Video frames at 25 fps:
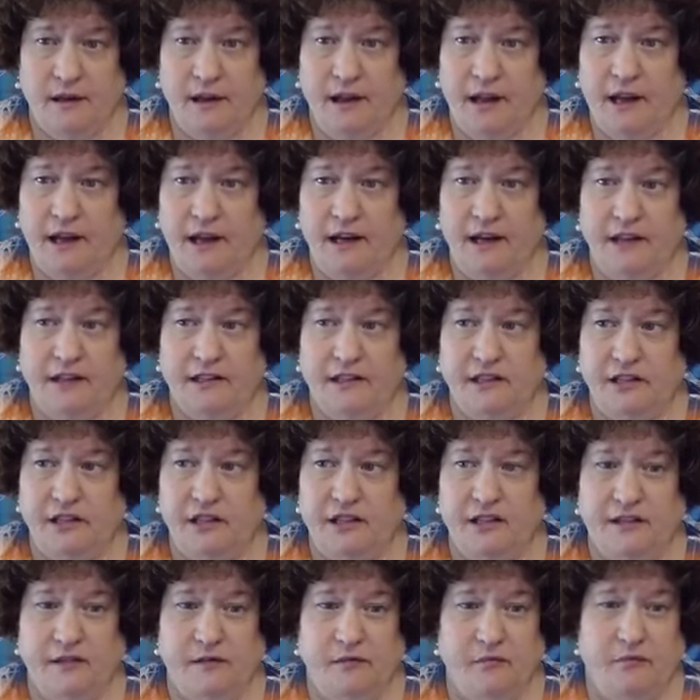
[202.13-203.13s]
And it's
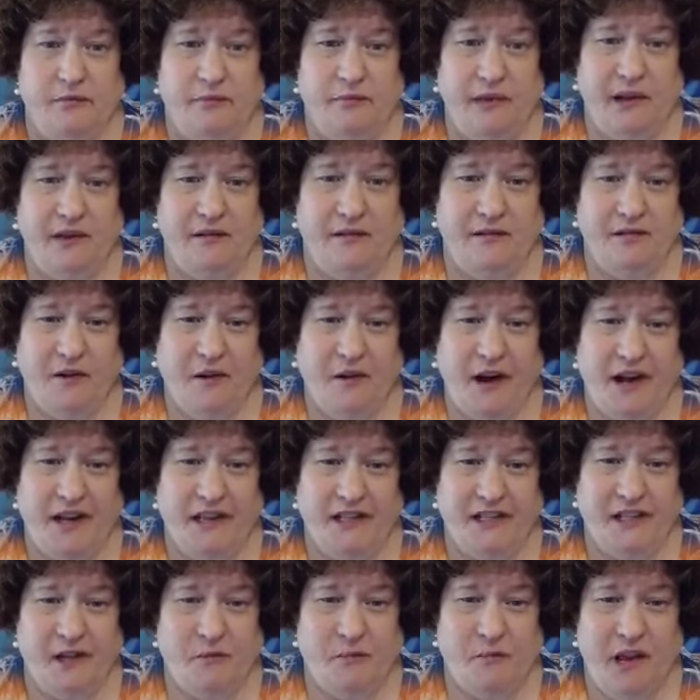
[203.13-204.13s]
just been
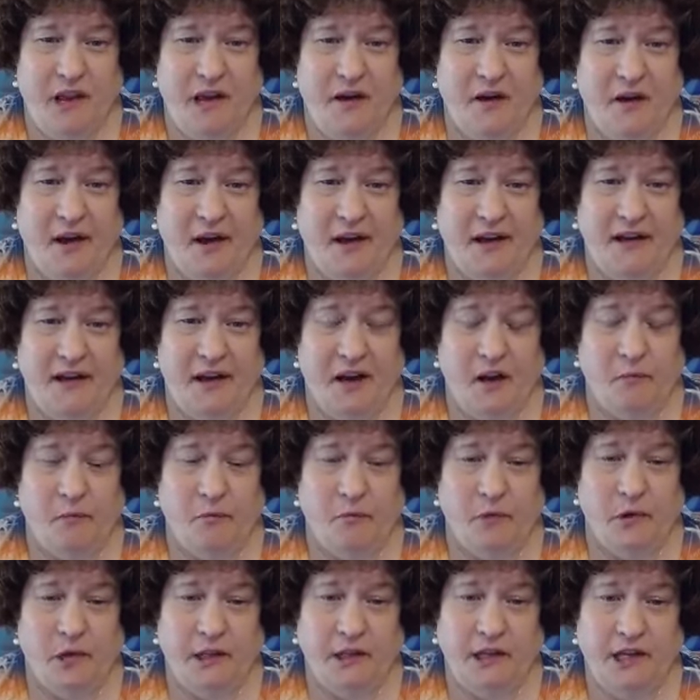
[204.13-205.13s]
great to be on.
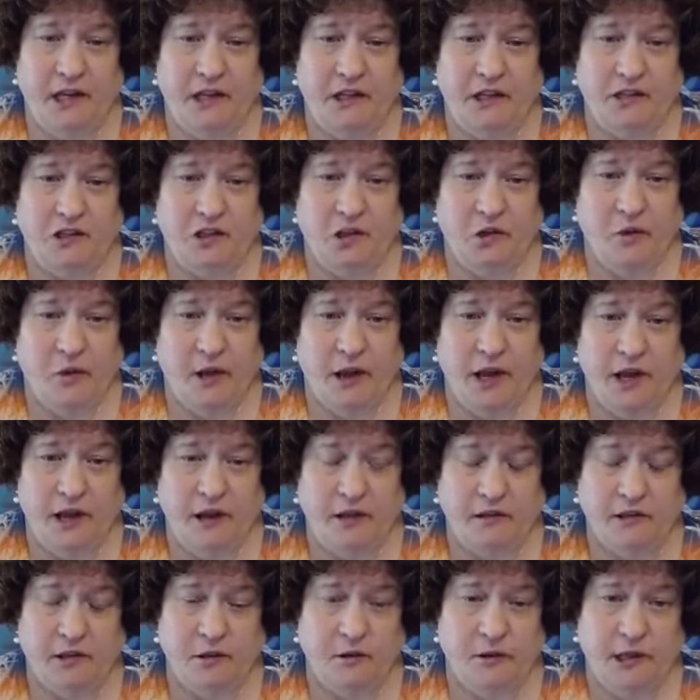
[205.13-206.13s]
I'm really
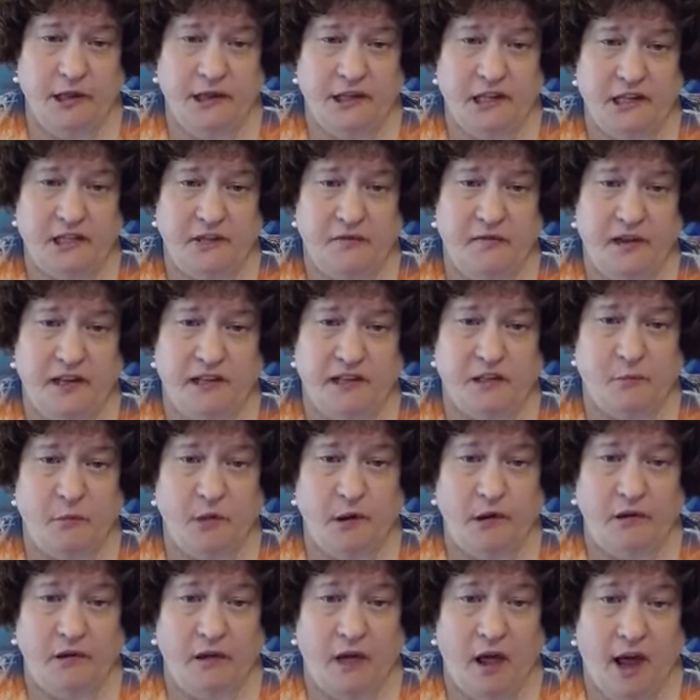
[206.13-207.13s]
enjoying doing these
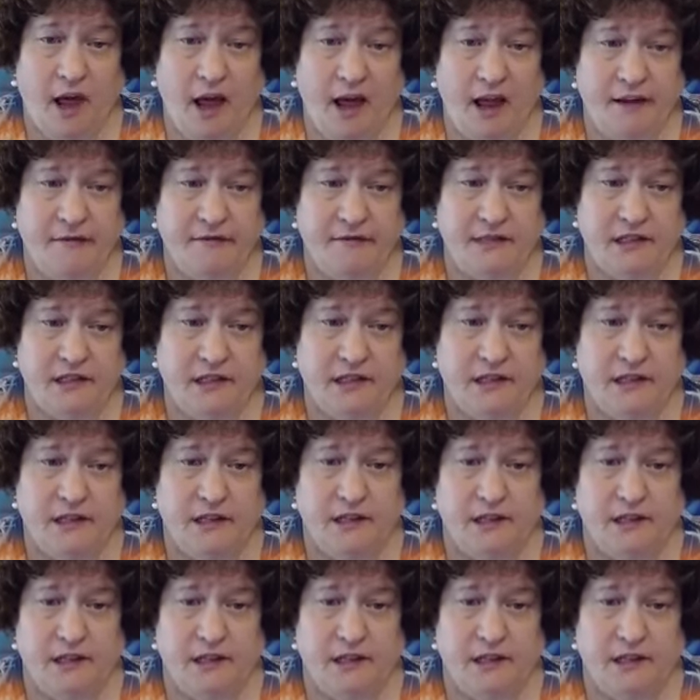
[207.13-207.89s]
Facebook Lives.